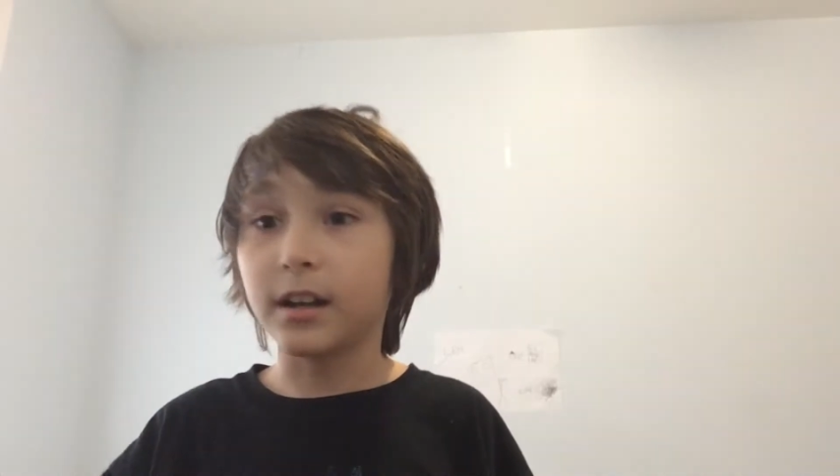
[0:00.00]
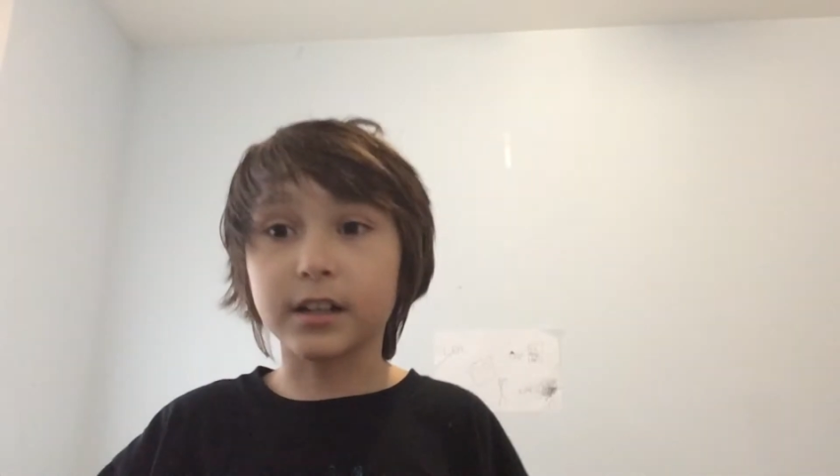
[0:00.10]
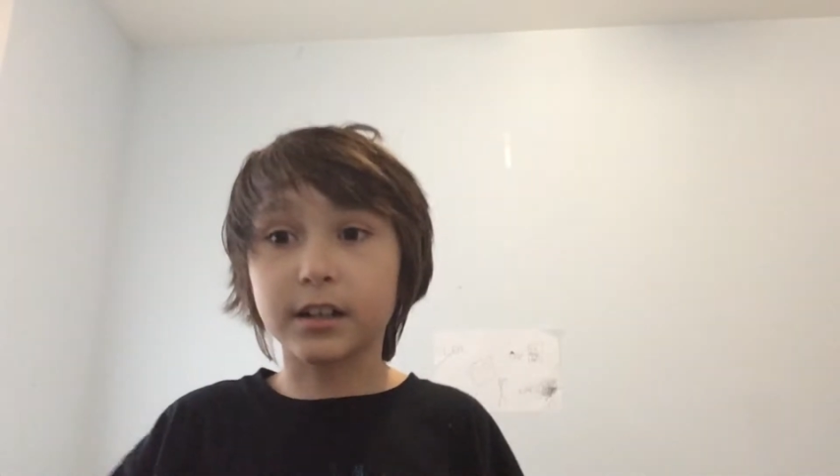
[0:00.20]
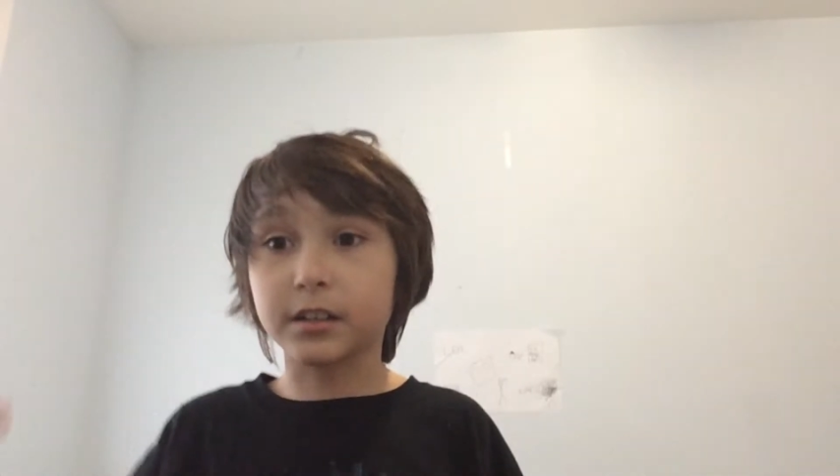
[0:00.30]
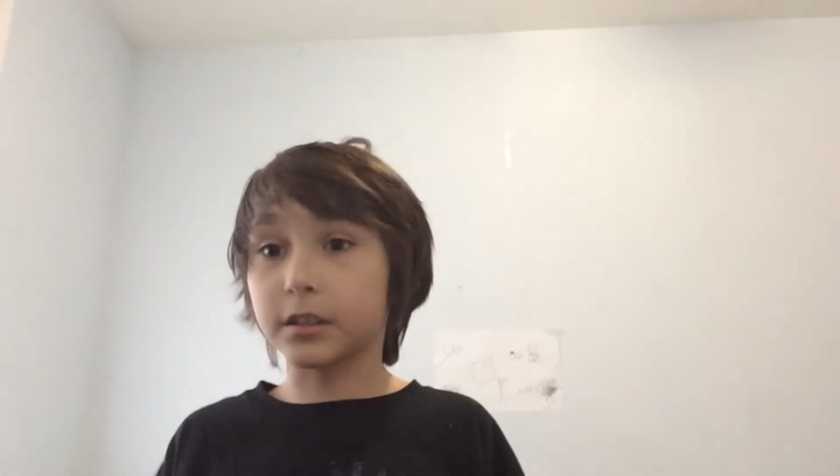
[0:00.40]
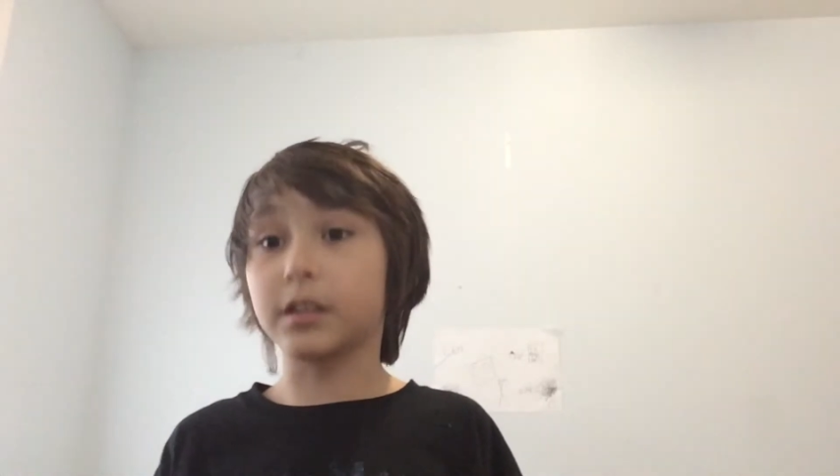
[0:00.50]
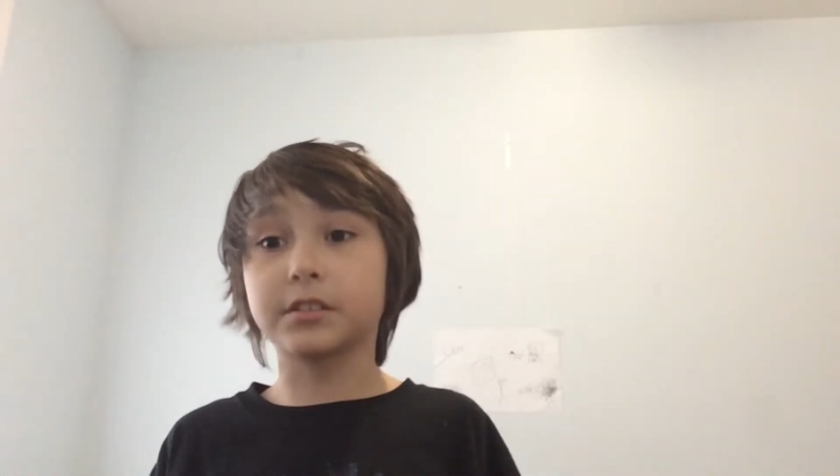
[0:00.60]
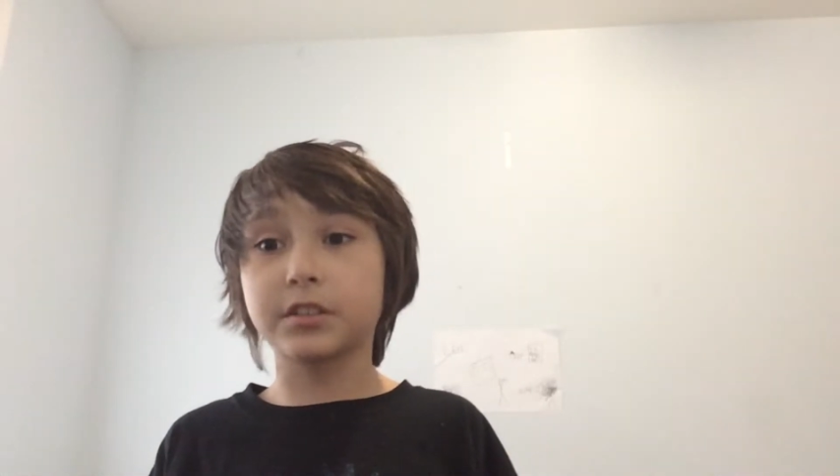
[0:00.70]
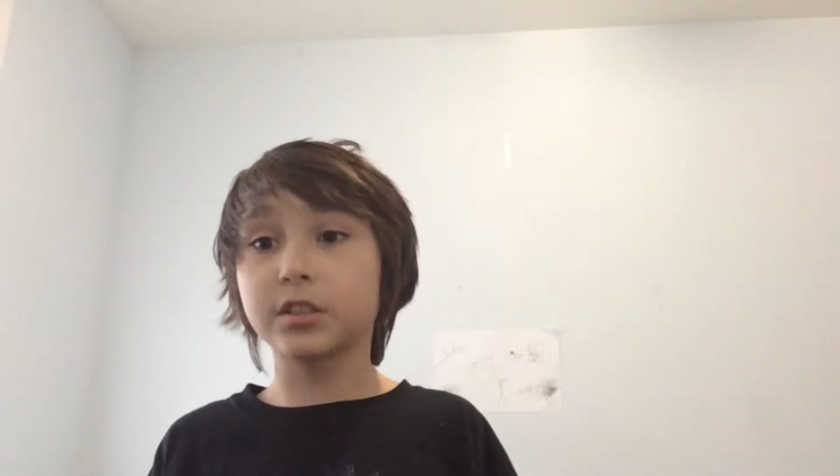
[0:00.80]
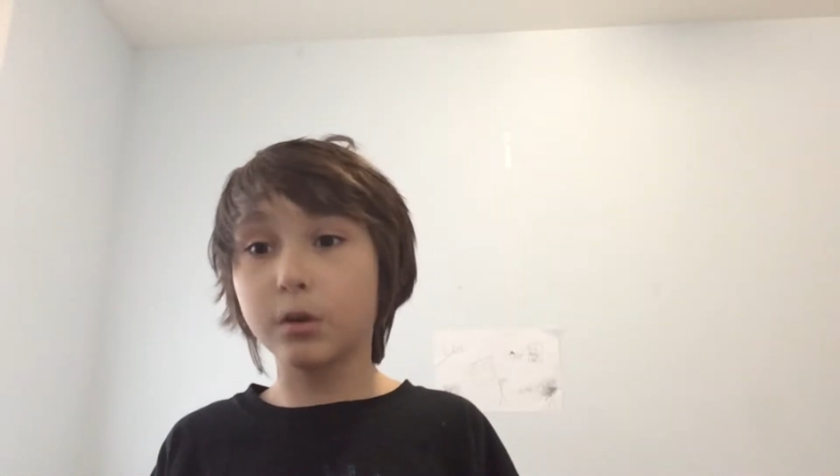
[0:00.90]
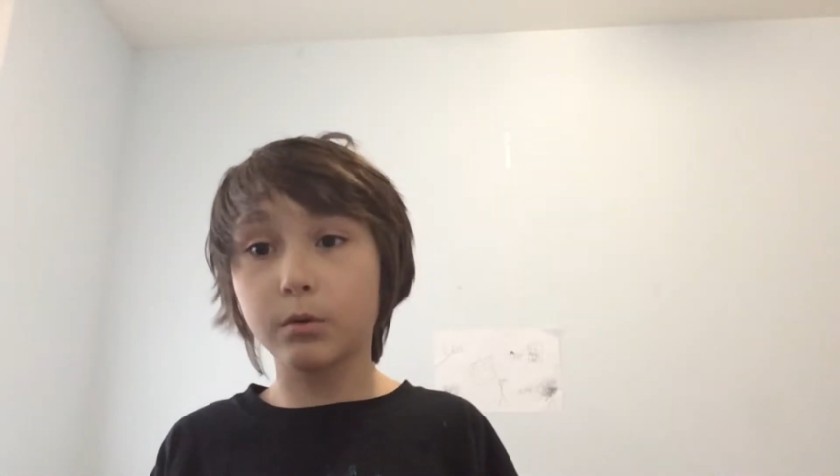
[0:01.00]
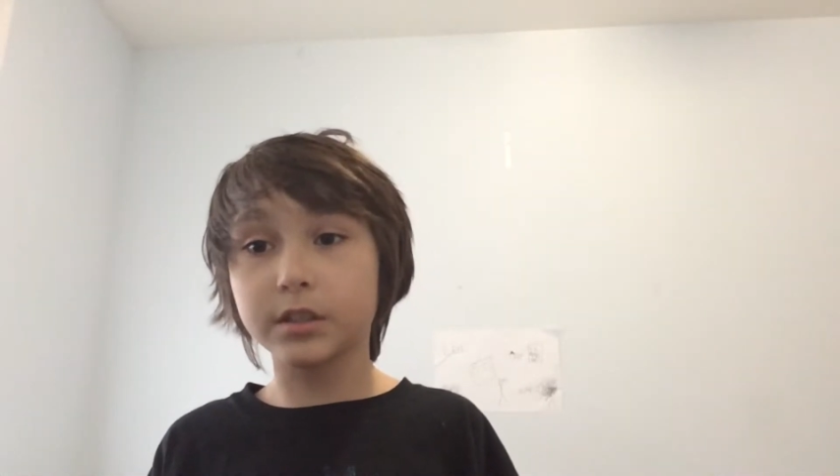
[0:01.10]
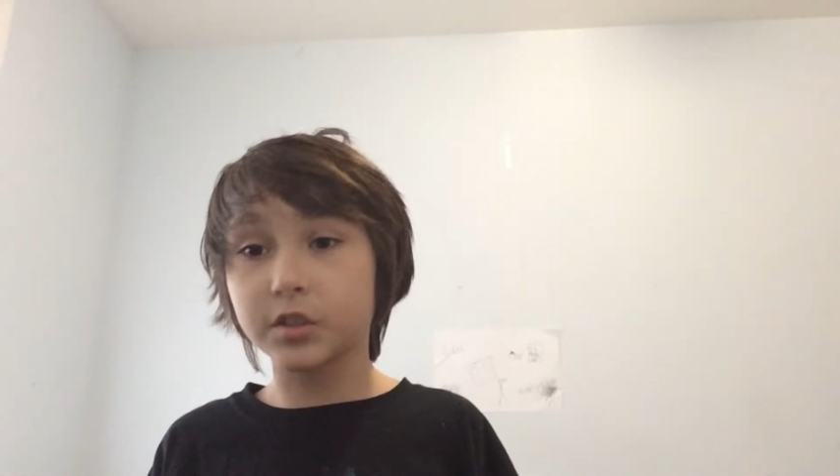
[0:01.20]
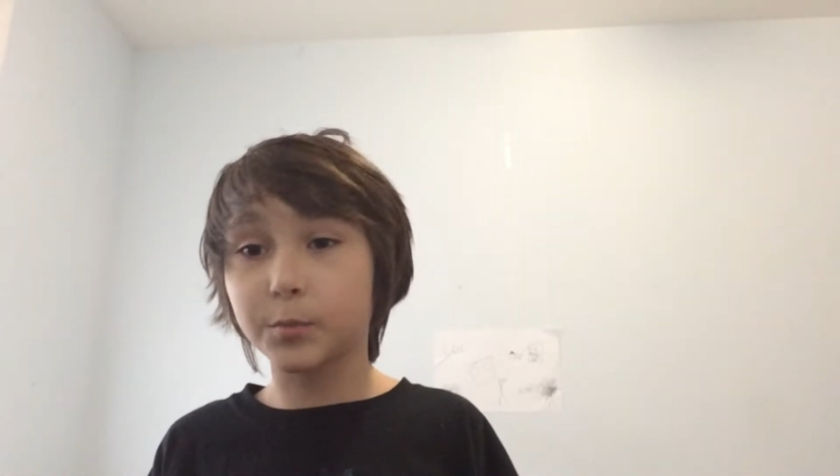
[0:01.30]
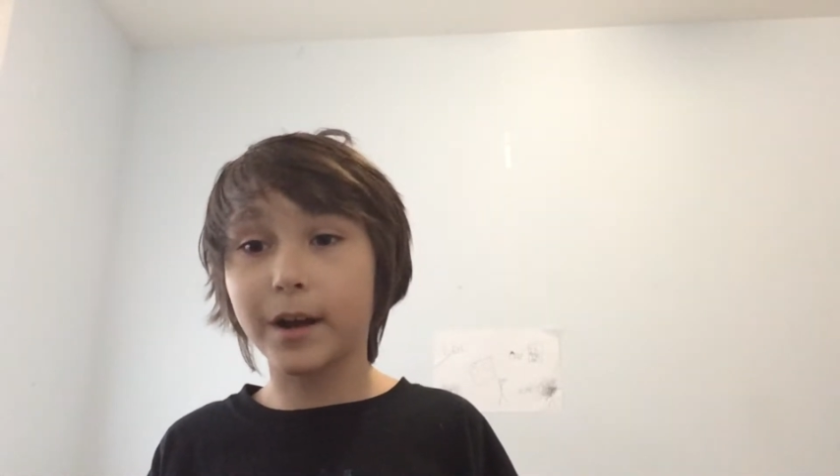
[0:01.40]
I got so
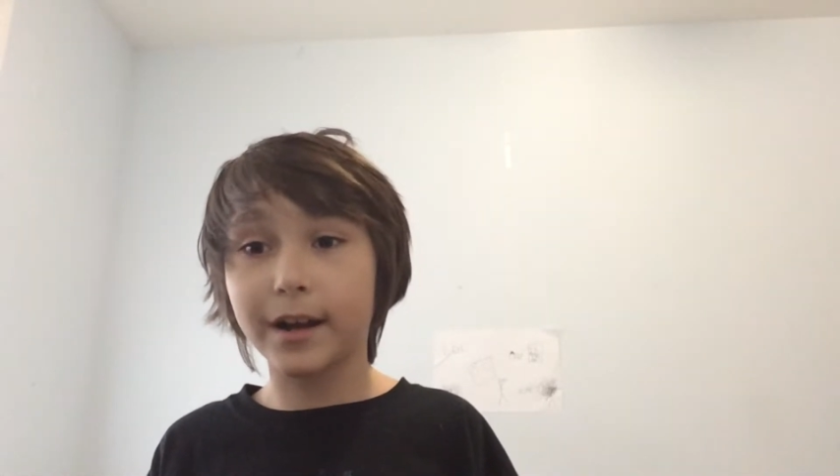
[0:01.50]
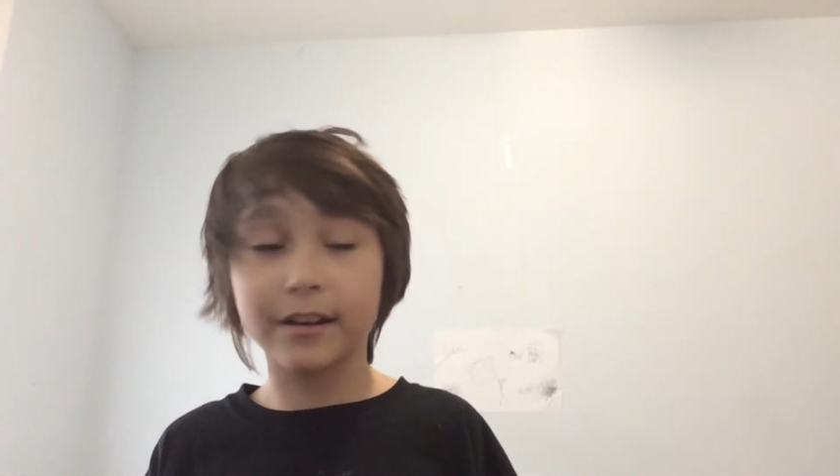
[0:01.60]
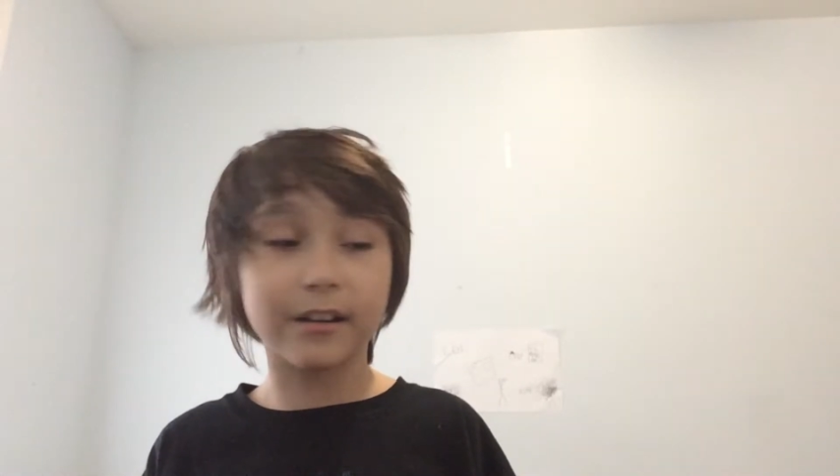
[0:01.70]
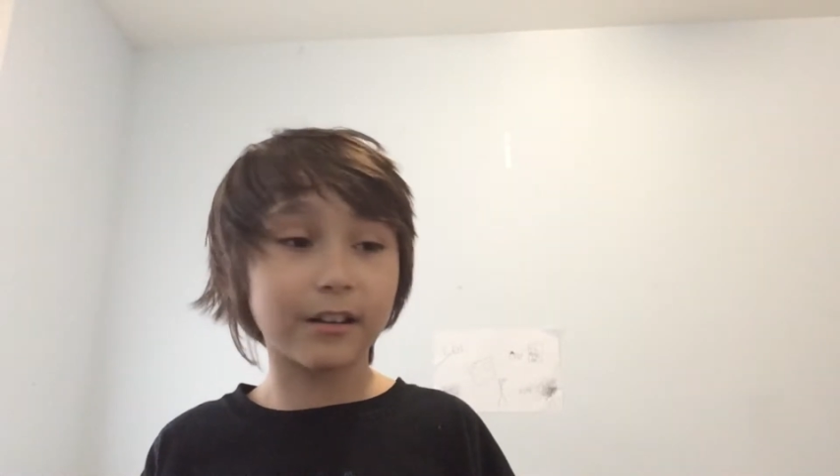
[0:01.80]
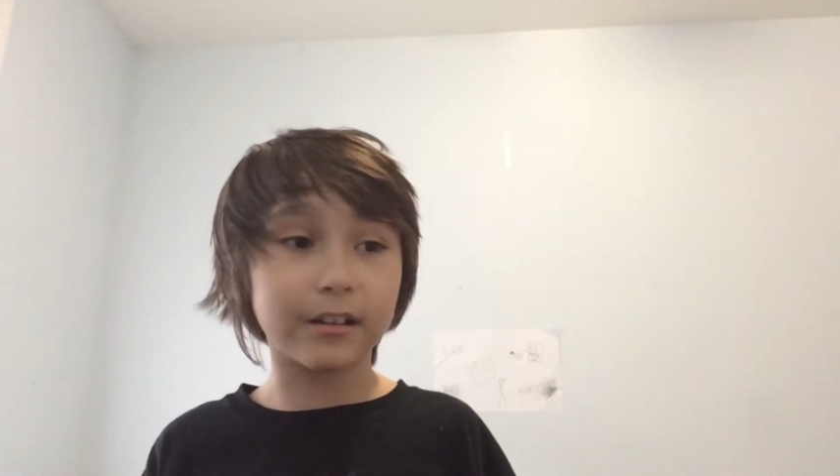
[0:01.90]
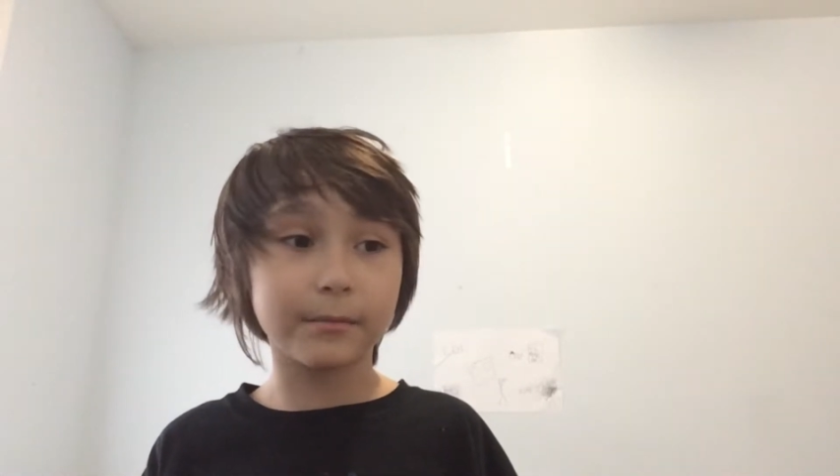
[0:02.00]
inspired.